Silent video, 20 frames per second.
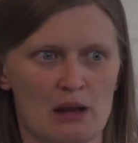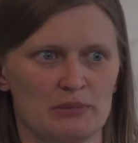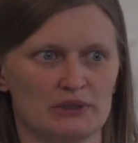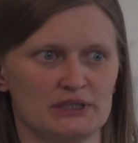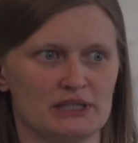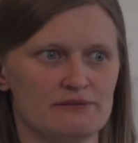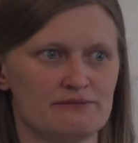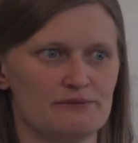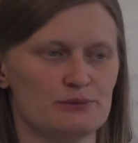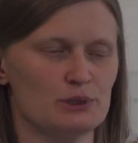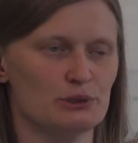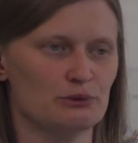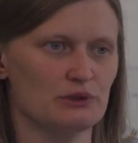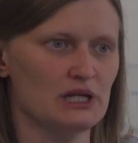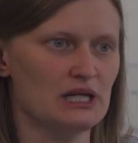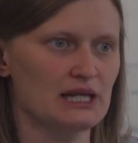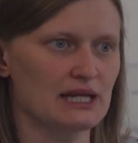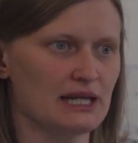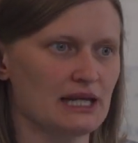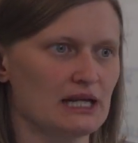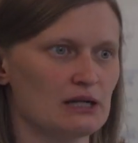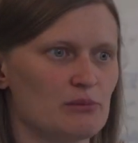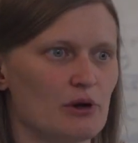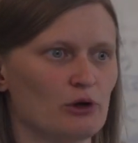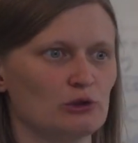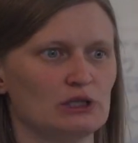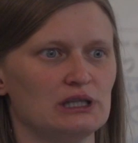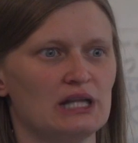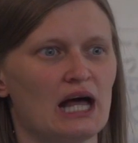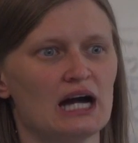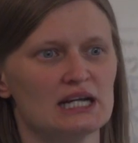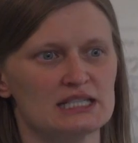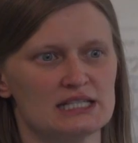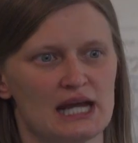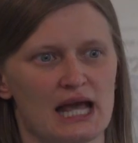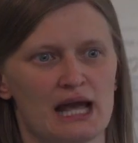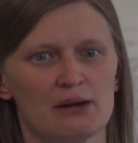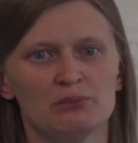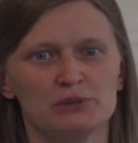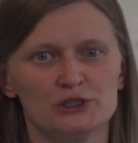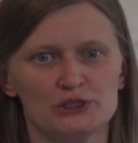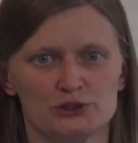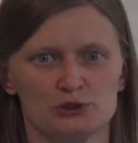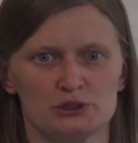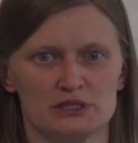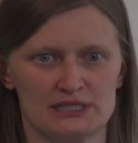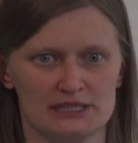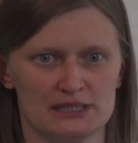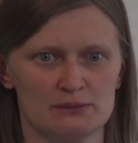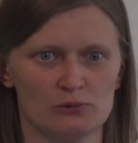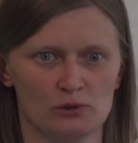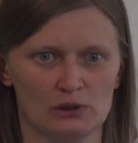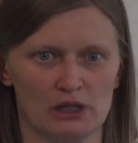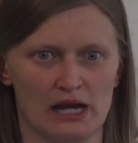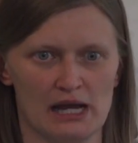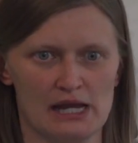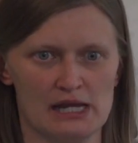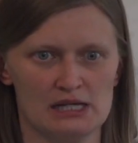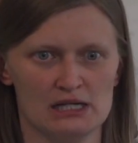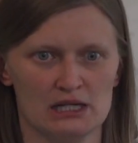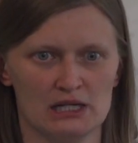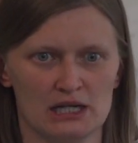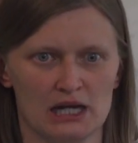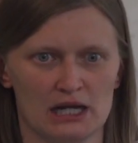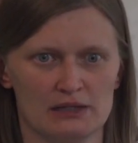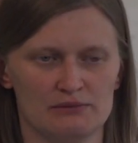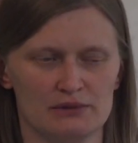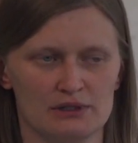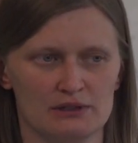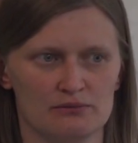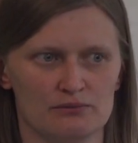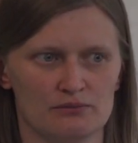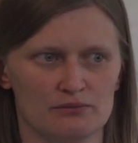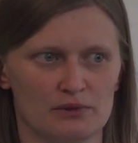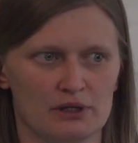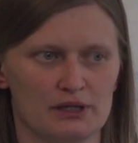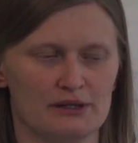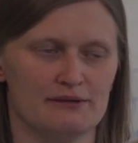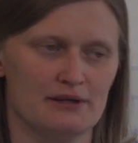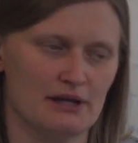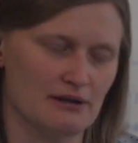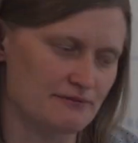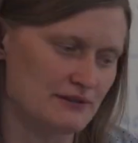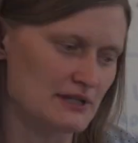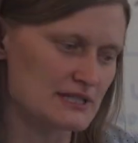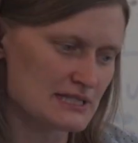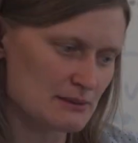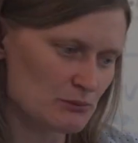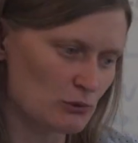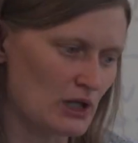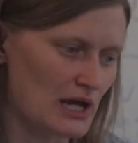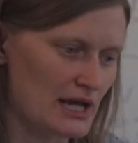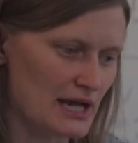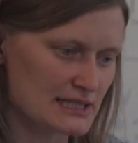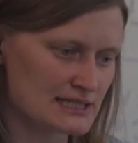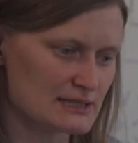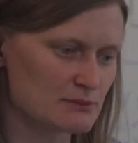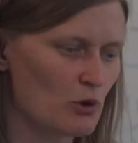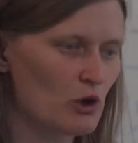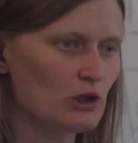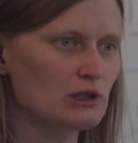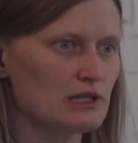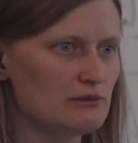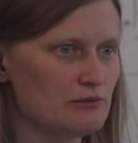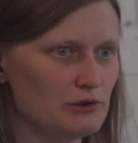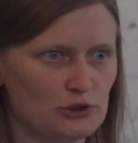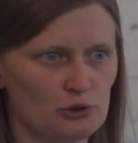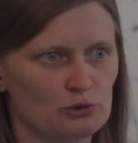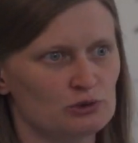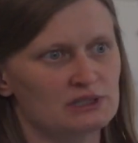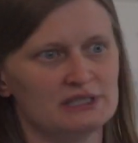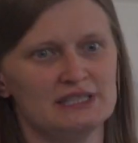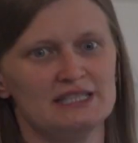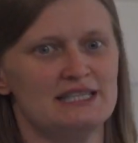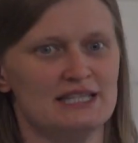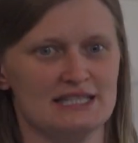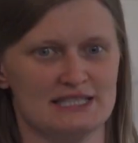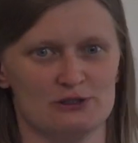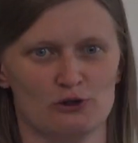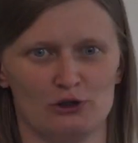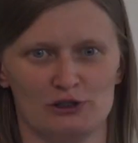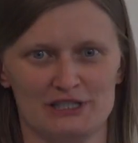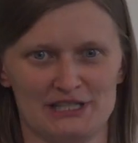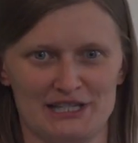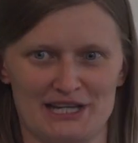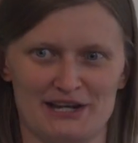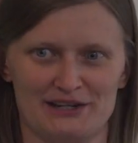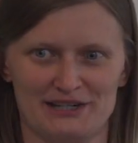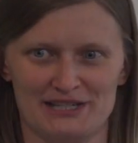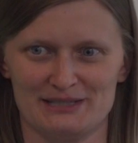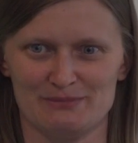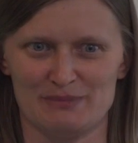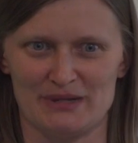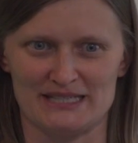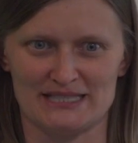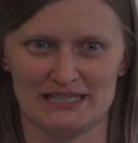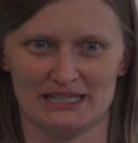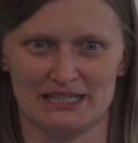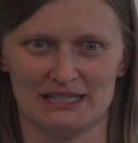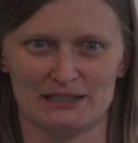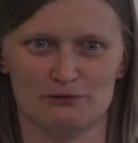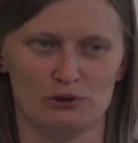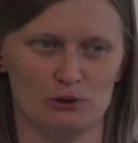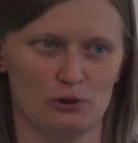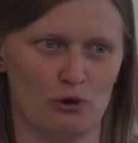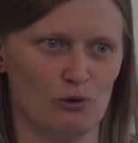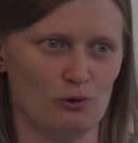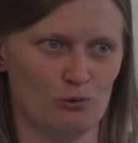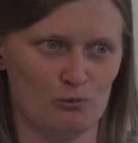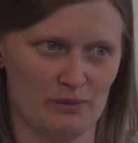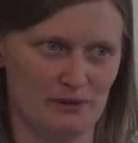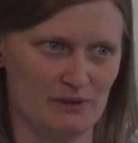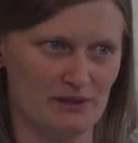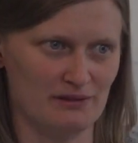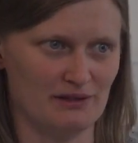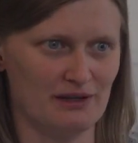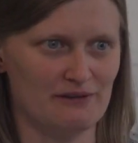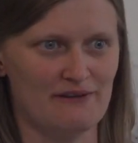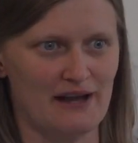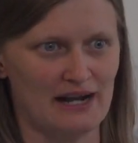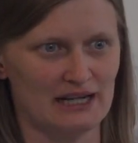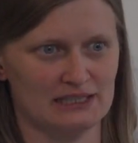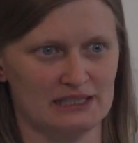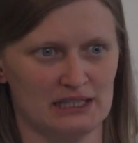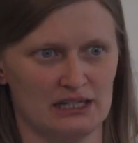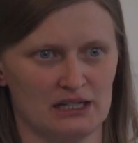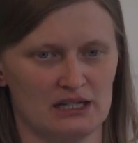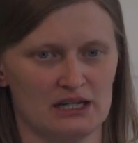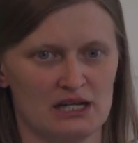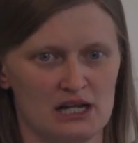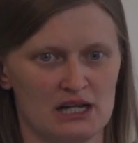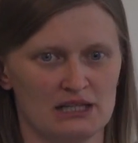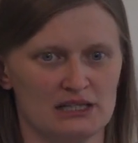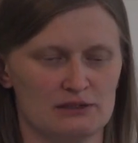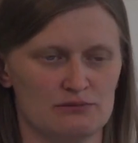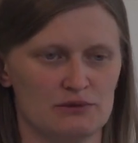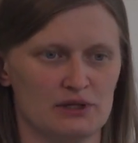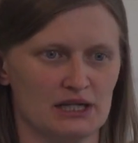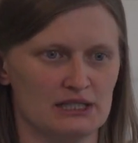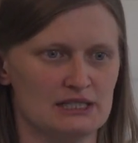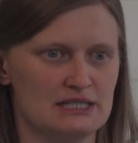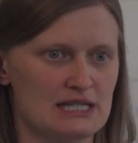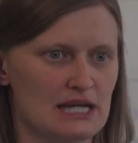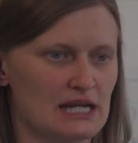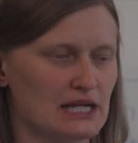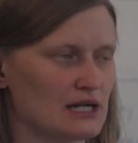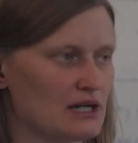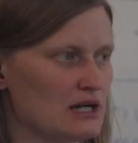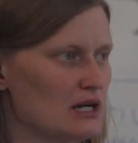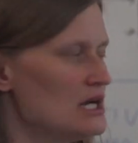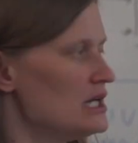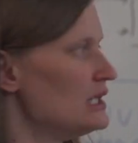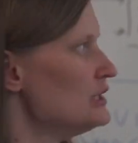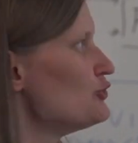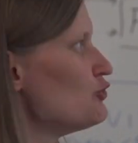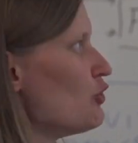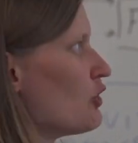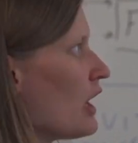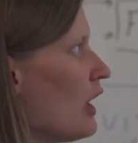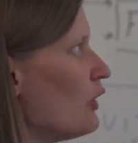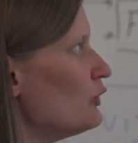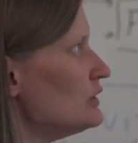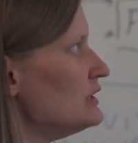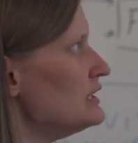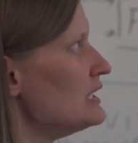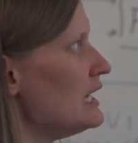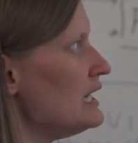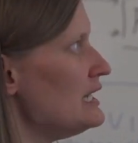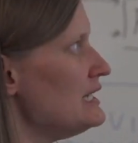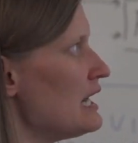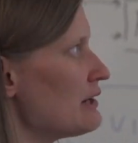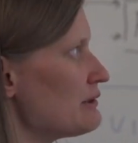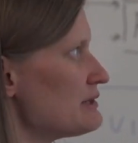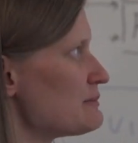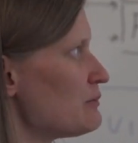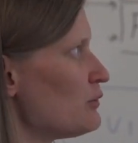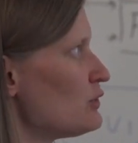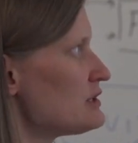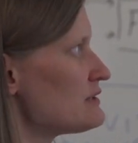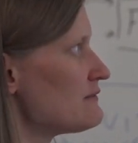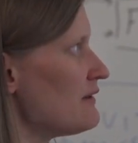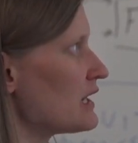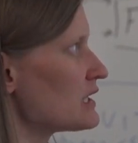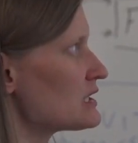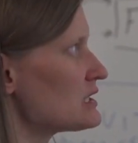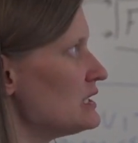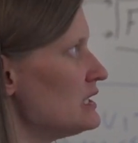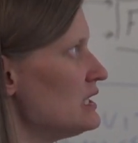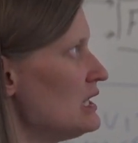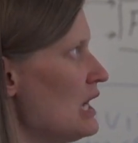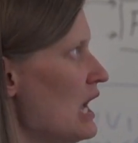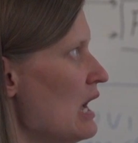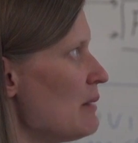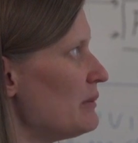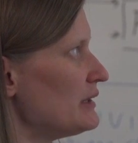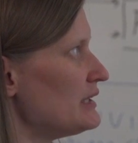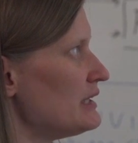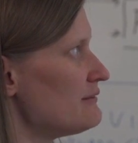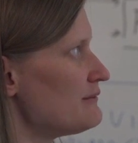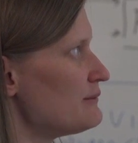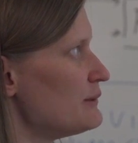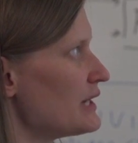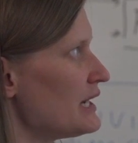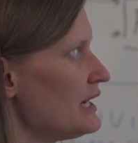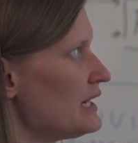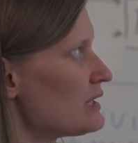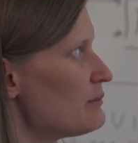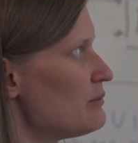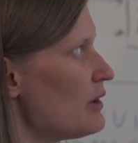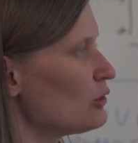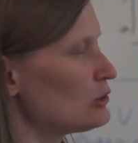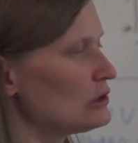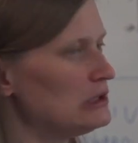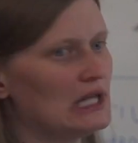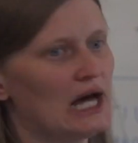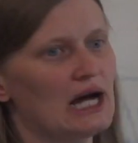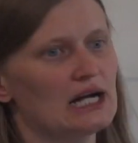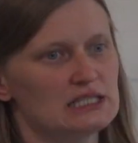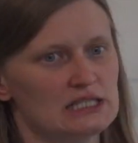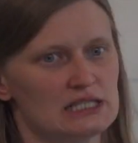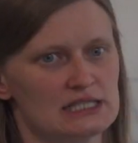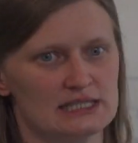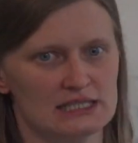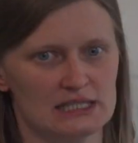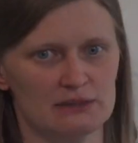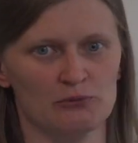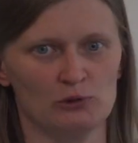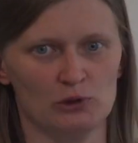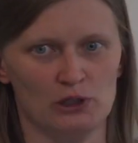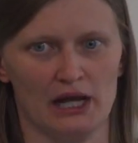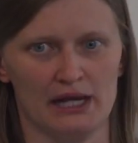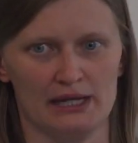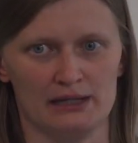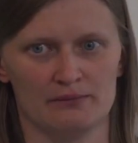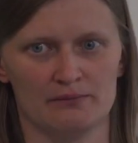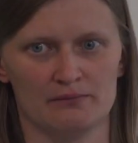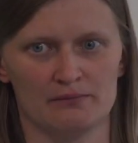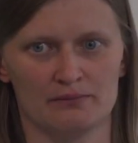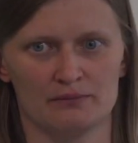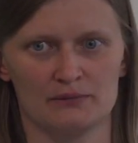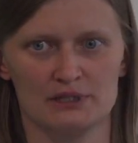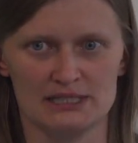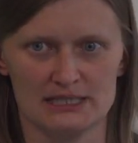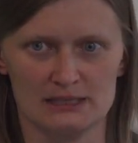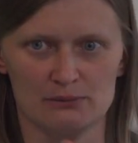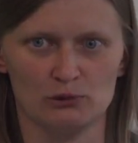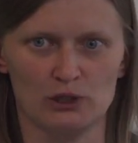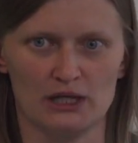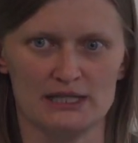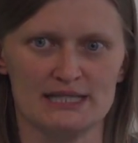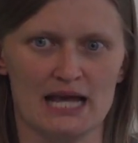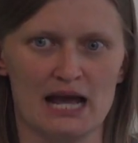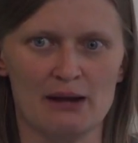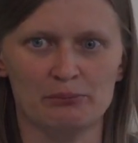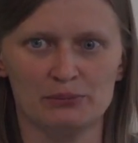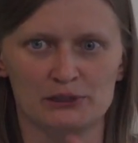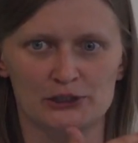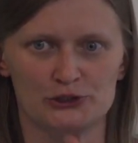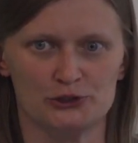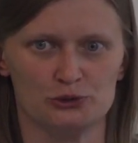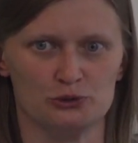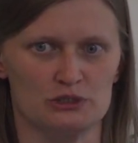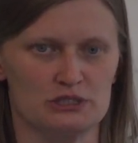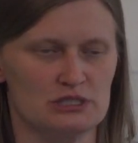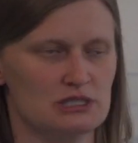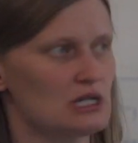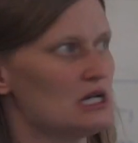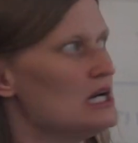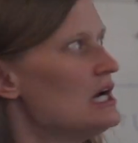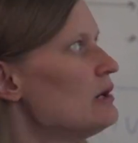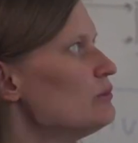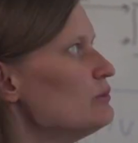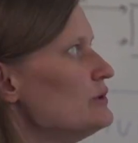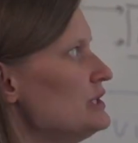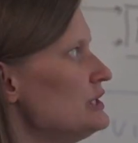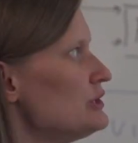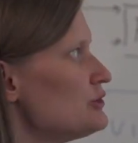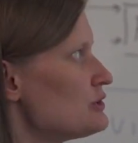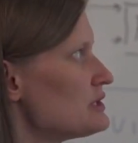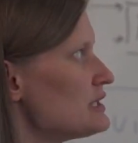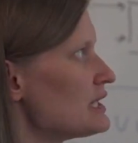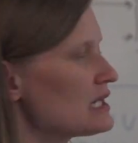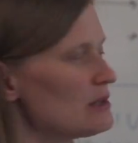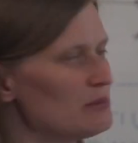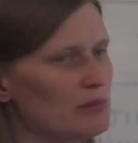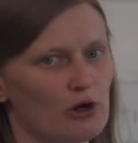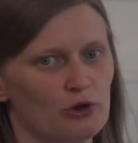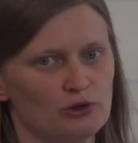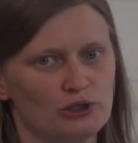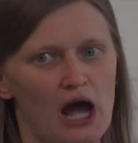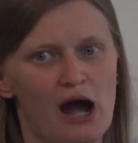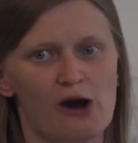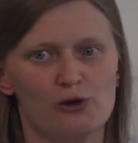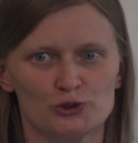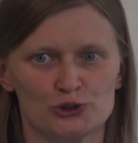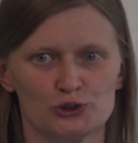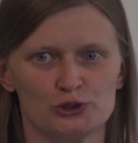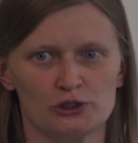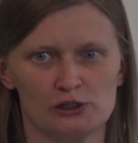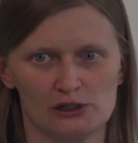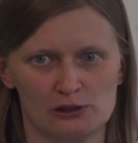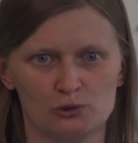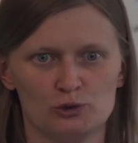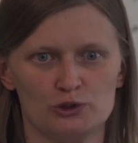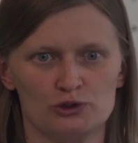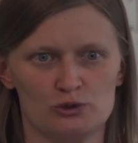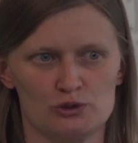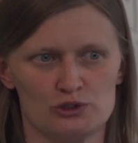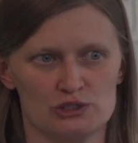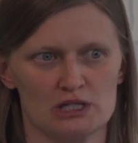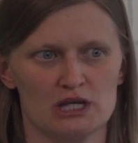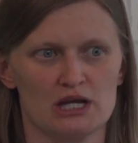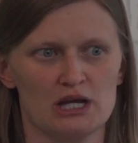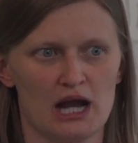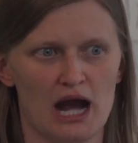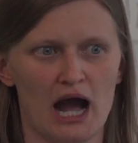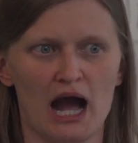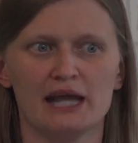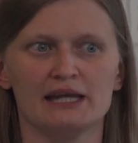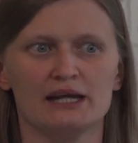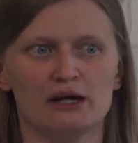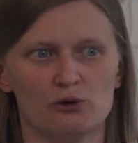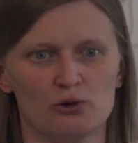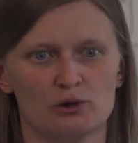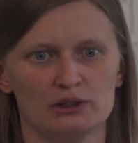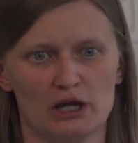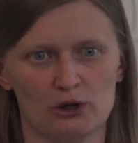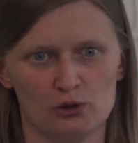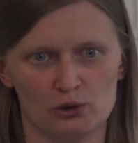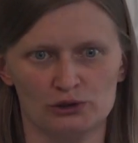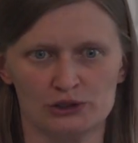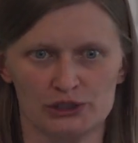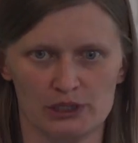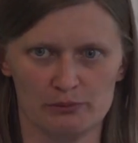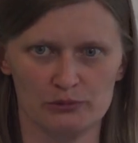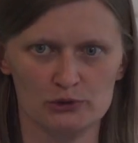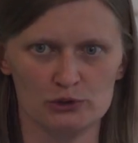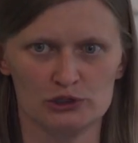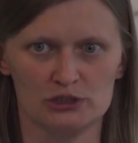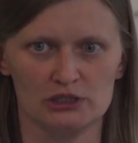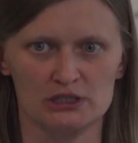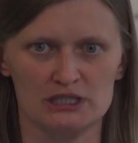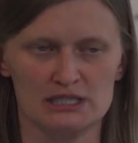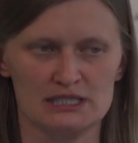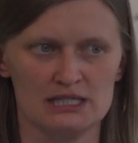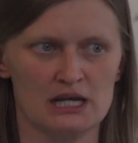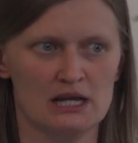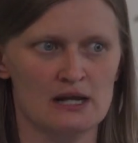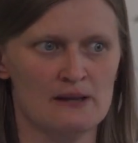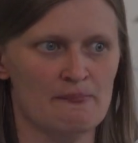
But if we really care about larger amplitude stimuli, and we, if the stimuli are small, then we don't need this nonlinearity, basically. It will all be a factor that we can take into account in the linear response function. But if we care about larger stimuli, stimulus amplitudes, we need to think about how to include those higher order contributions.